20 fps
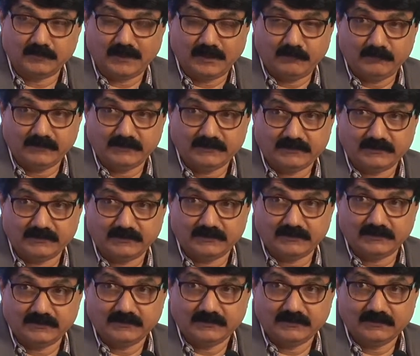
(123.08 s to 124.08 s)
Prime Minister
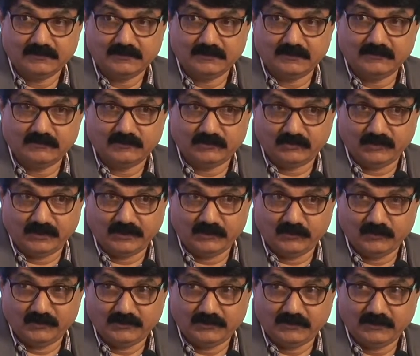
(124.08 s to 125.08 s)
uh,
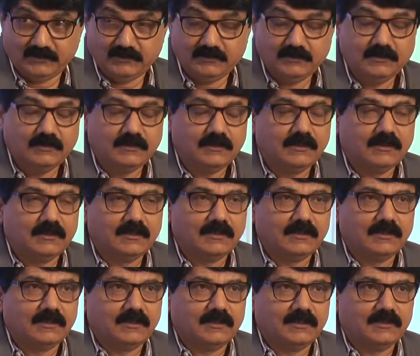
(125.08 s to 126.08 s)
Yojana
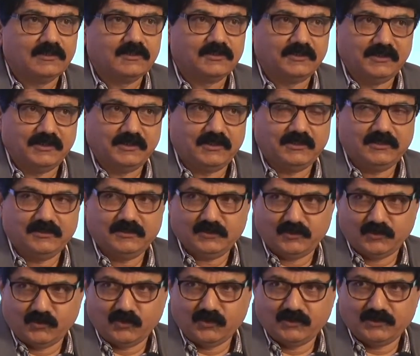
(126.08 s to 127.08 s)
three
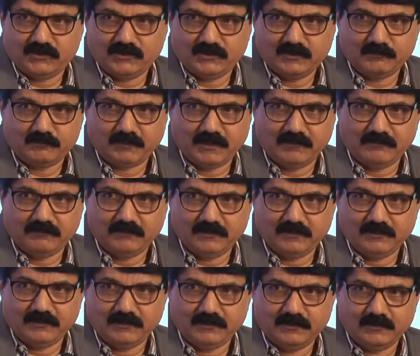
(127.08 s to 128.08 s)
crores
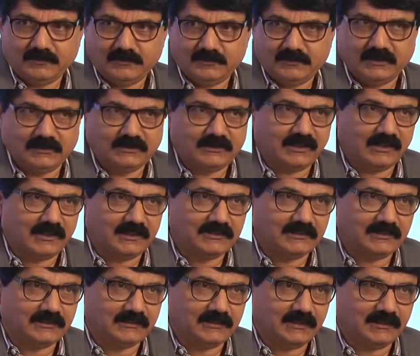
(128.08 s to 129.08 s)
uh, such
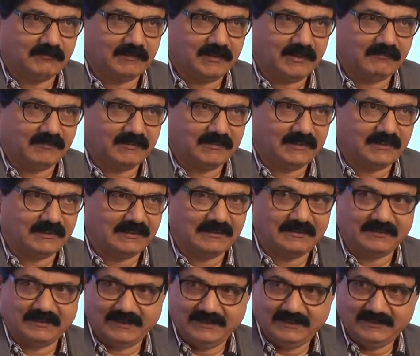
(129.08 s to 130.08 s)
connections that we have
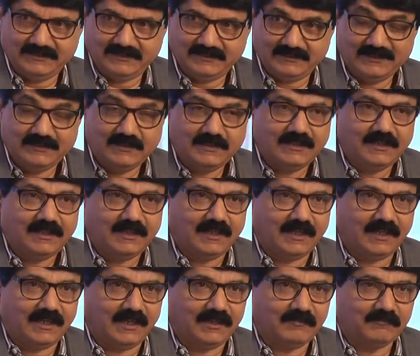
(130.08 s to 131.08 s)
recently released
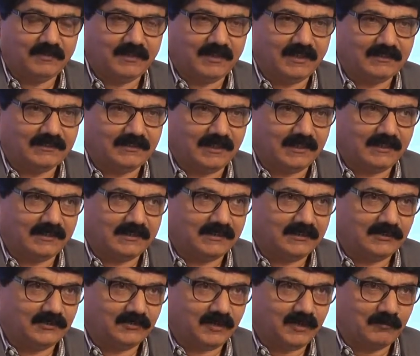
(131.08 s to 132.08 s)
and we are
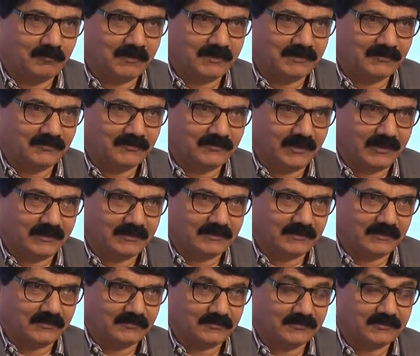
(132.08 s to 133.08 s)
targeting to complete it to 8
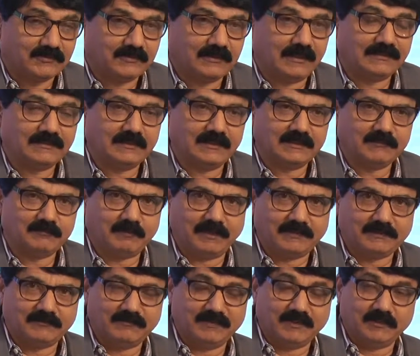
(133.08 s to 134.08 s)
crores. So that's the
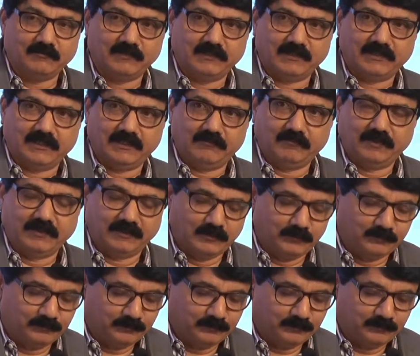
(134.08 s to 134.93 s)
expense we are working with.